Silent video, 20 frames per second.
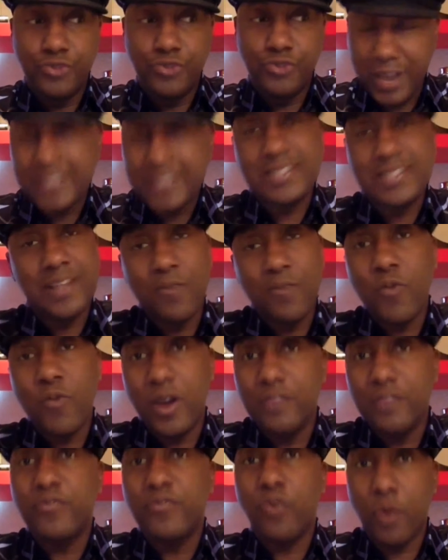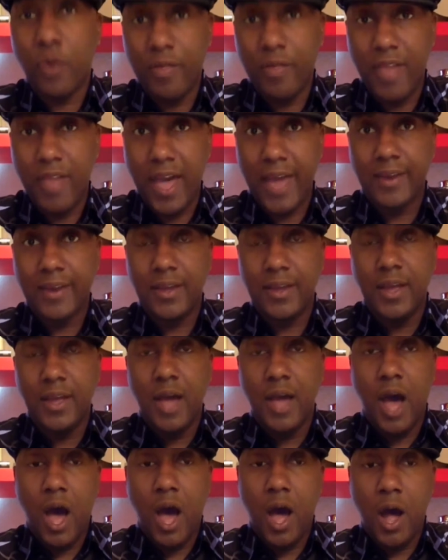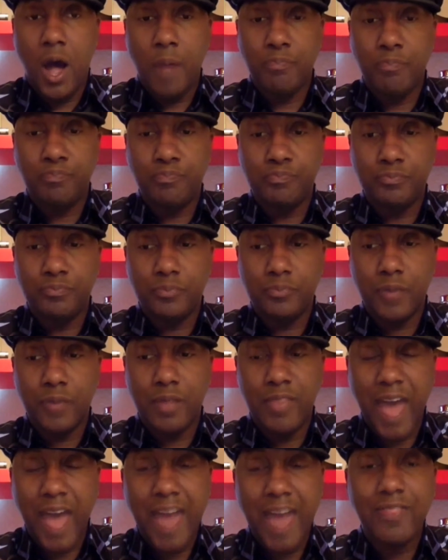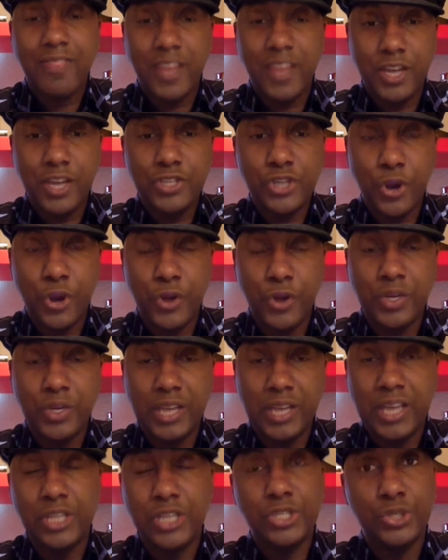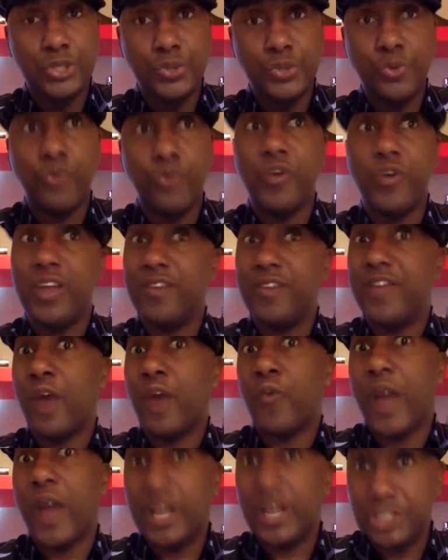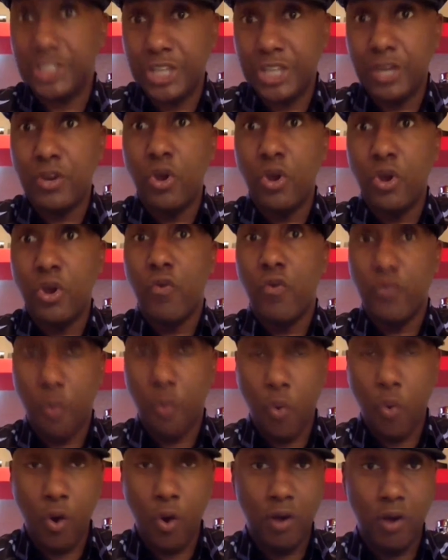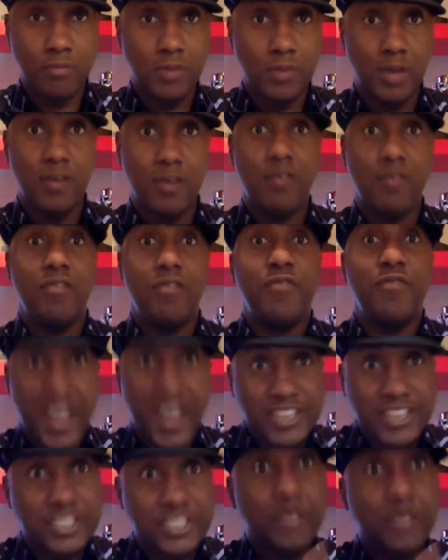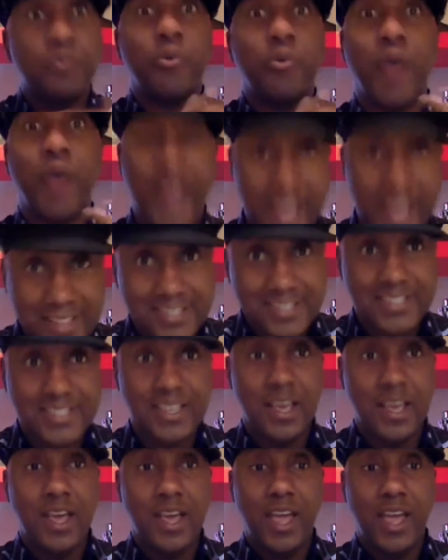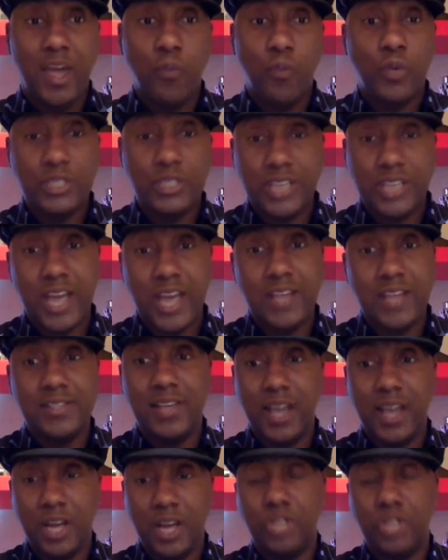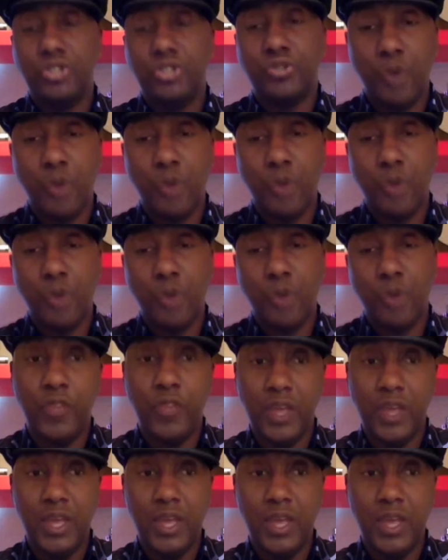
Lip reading: dressed someone for that. That then turned into creative direction for fashion brands, in which case it controlled